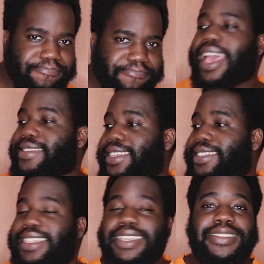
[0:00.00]
As a
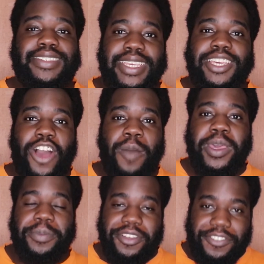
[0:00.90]
DC
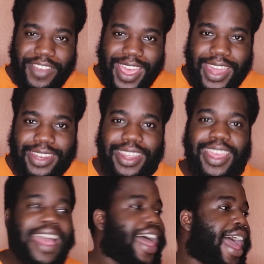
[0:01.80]
comic book fan,
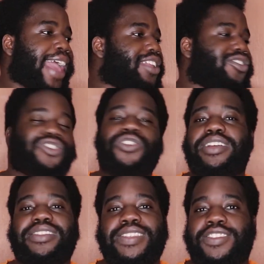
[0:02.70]
I
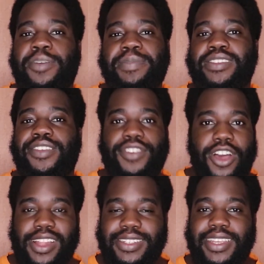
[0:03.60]
enjoyed the surplus of
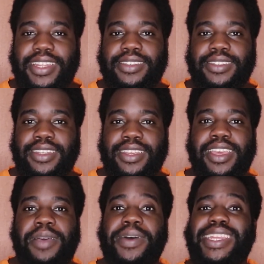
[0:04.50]
content,
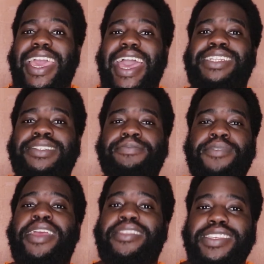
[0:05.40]
but I had to
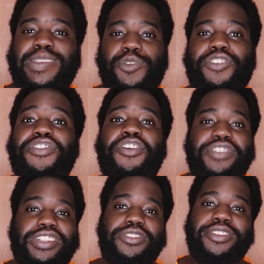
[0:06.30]
break this movie
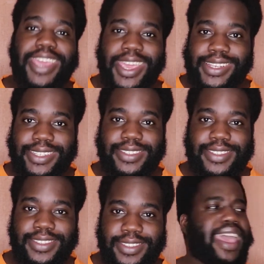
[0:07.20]
over 2
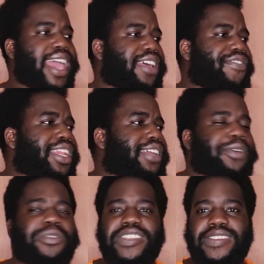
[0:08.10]
days. And I feel like there
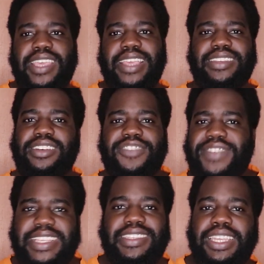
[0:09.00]
were just things that could have
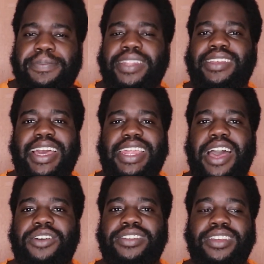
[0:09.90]
easily been cut
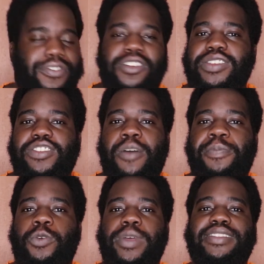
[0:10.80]
out. For
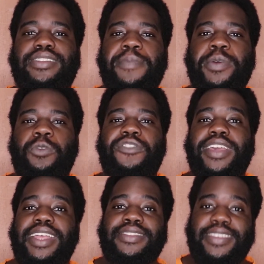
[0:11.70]
example, when Steppenwolf
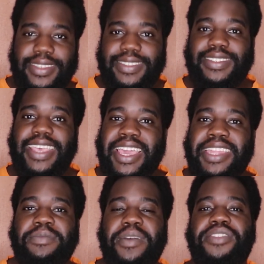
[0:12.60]
gets his
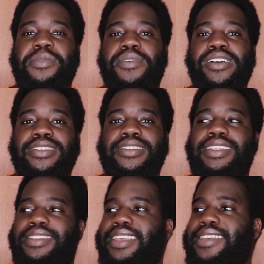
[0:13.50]
second mother box, he
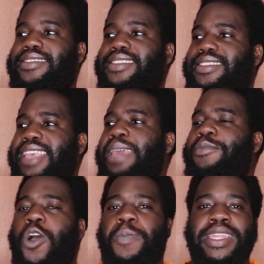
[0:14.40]
says the
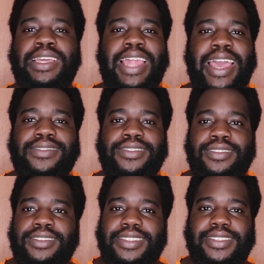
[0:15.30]
same opening lines
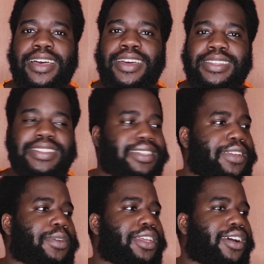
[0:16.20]
to Desaad as he did
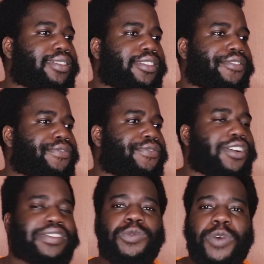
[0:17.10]
when he got the
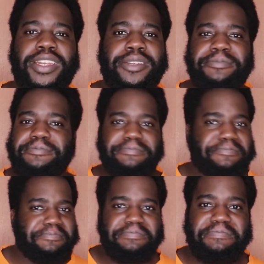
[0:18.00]
first one.
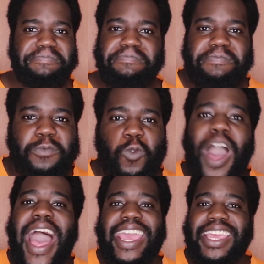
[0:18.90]

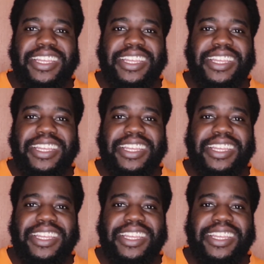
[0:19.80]
Why?